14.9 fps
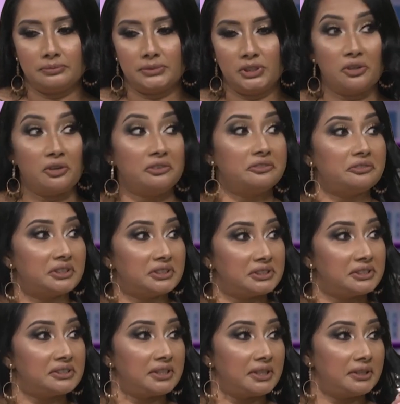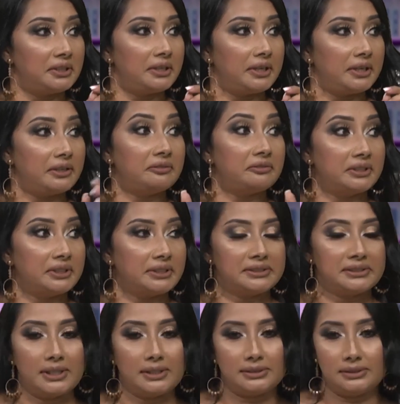the conferences that they had every other
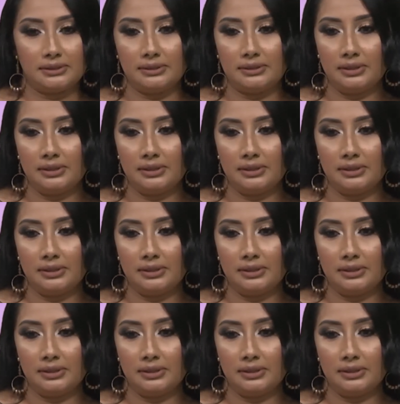Saturday.